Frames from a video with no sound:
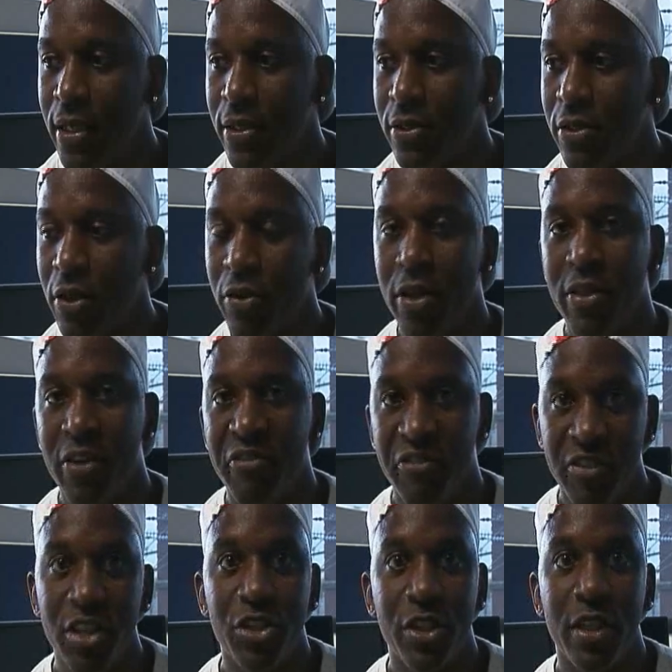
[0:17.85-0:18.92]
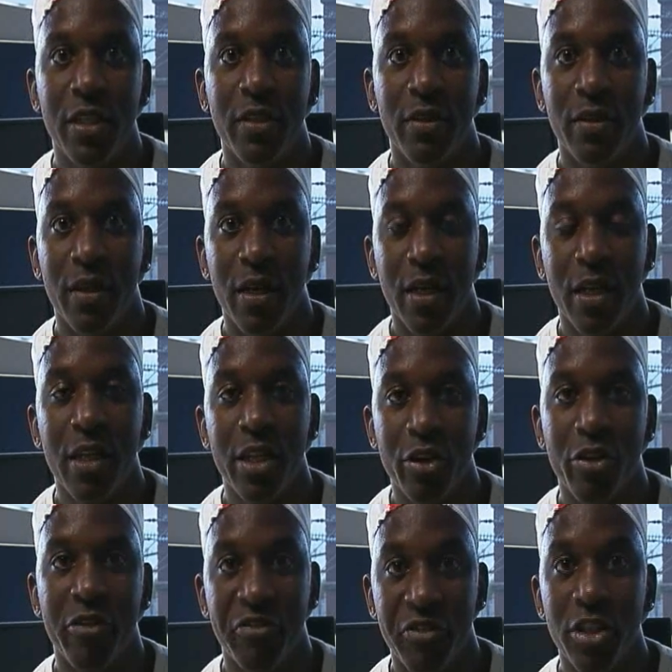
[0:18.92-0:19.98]
so that the vision a
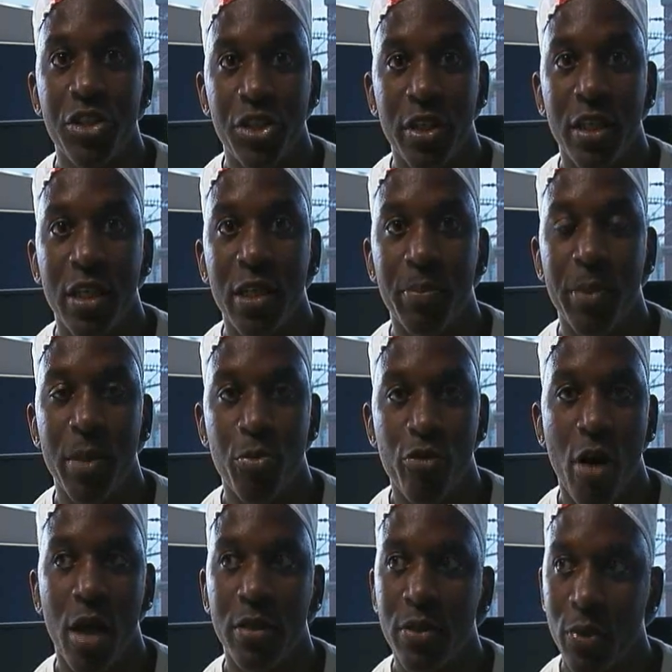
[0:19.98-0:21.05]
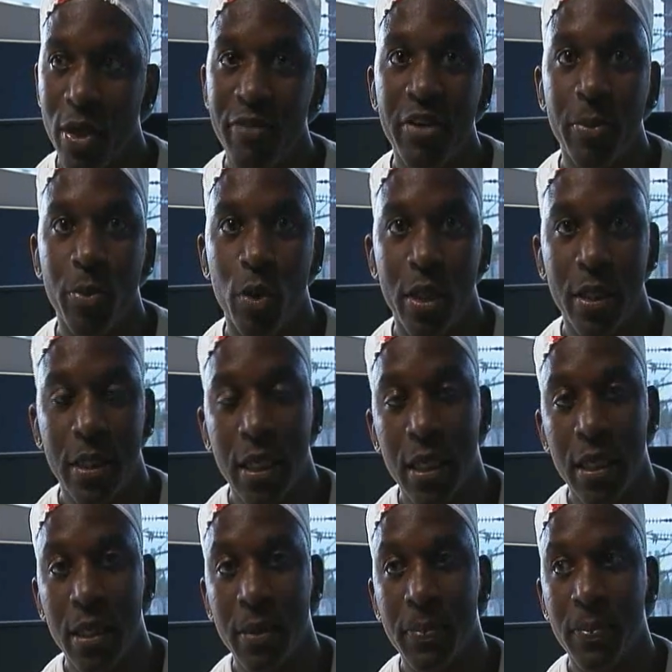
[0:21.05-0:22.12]
clearer vision could be brought to everyone uh,
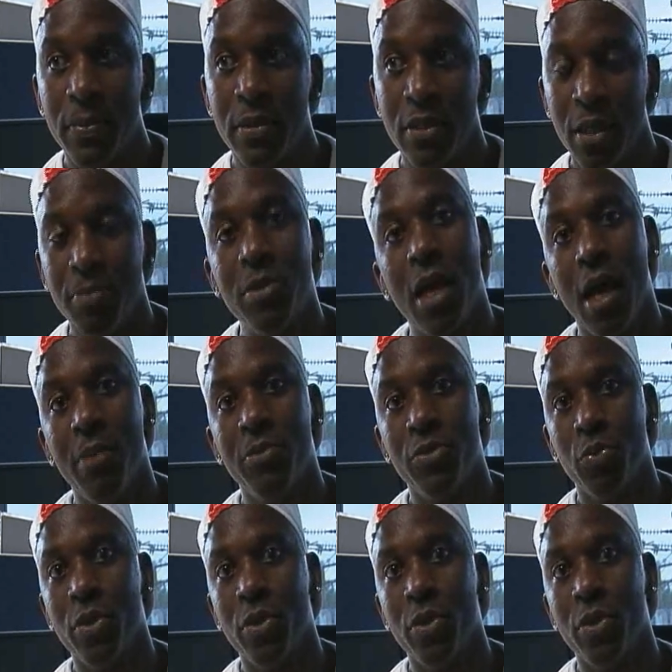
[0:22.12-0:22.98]
sometimes